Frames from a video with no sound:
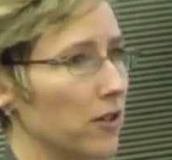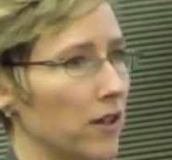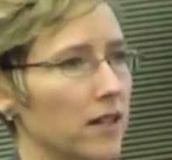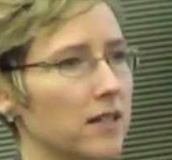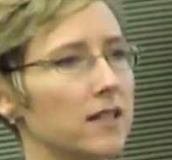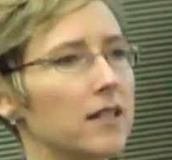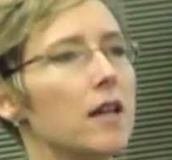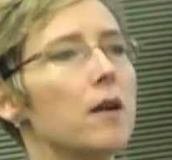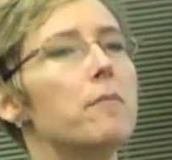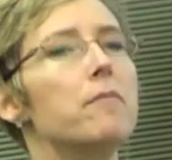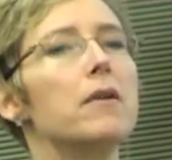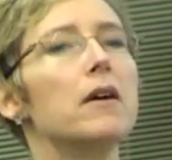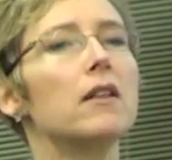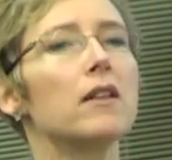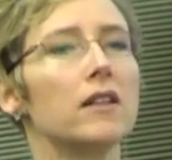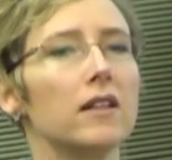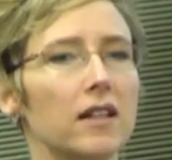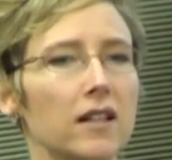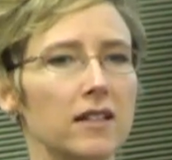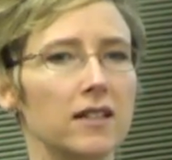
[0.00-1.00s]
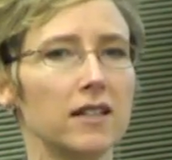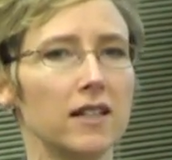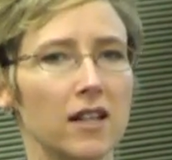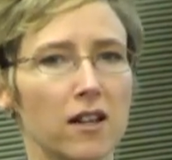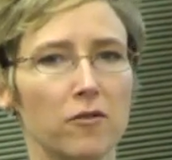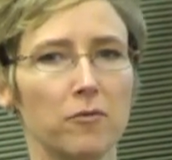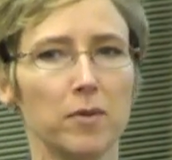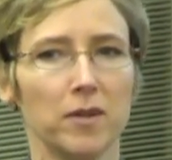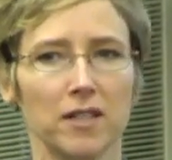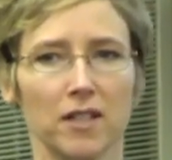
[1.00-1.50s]
has the ability to
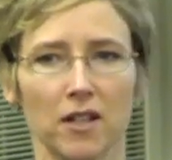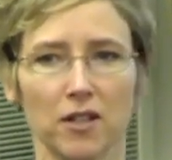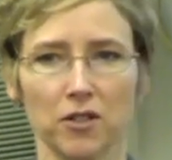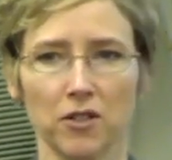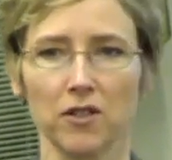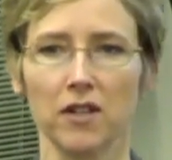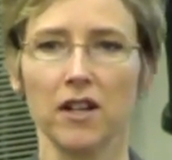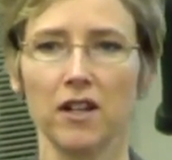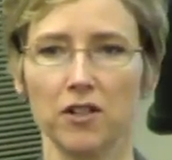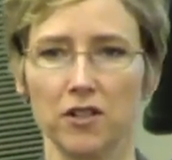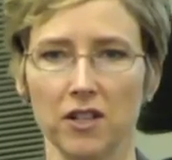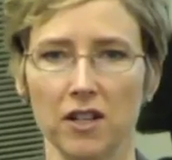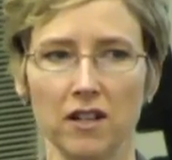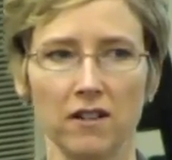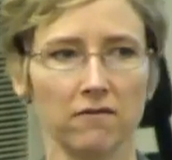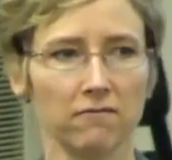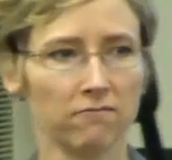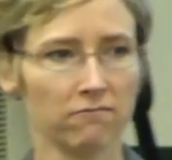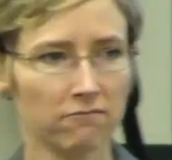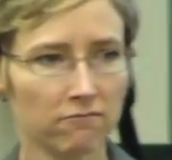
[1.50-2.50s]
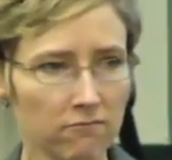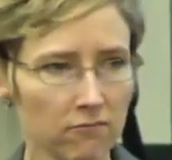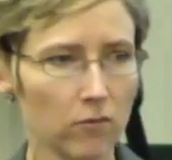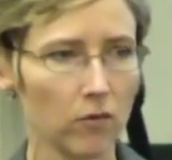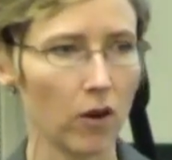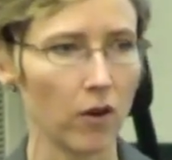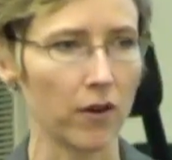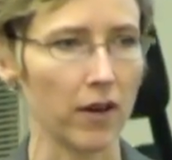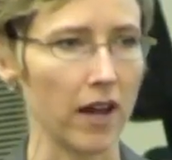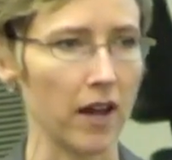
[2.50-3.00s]
give potential energy,
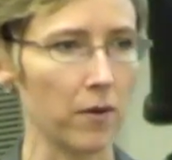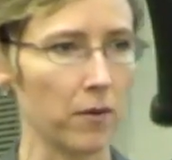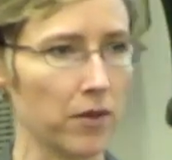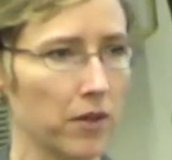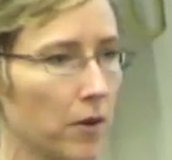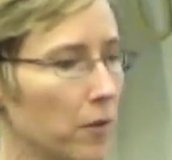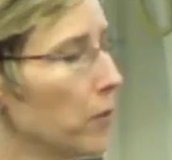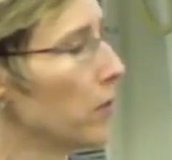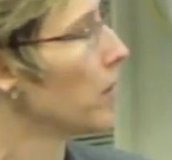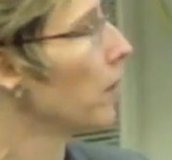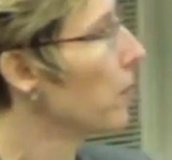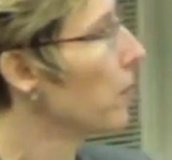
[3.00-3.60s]
okay, when the